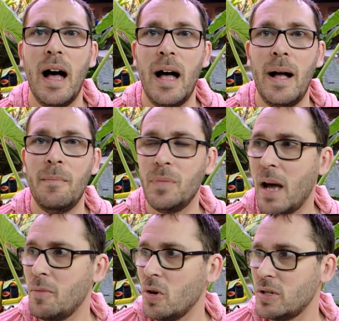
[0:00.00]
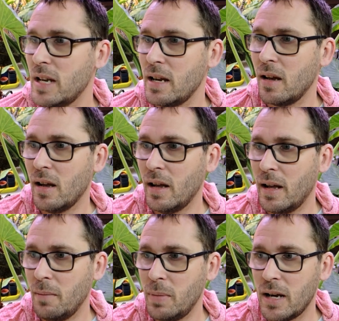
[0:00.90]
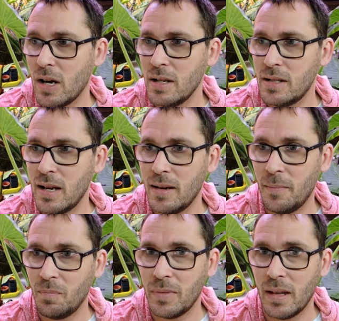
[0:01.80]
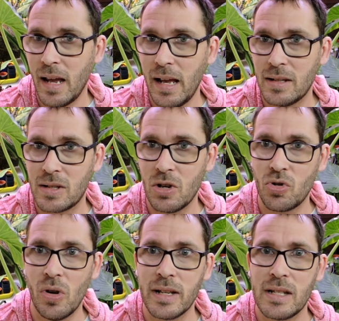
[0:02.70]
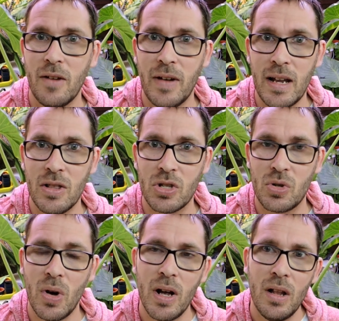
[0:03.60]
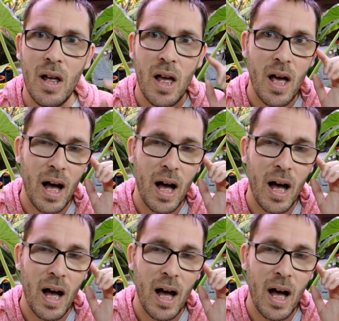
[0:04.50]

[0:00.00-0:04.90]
Um, I'm noticing uh, because it's controlling stuff in the soil.